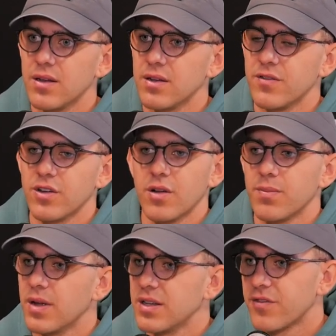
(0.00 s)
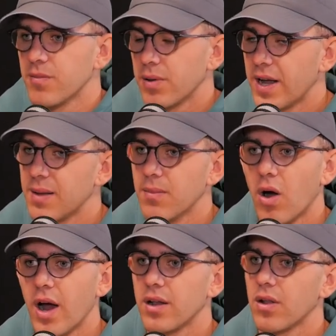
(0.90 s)
And if you've got a different plan in
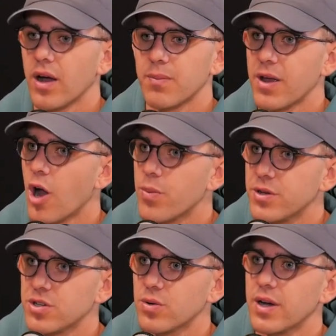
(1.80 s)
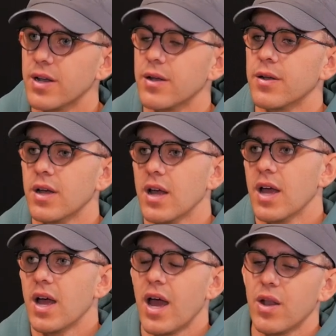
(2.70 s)
mind, like, be open to it
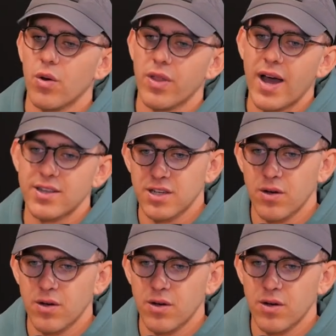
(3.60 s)
and all that.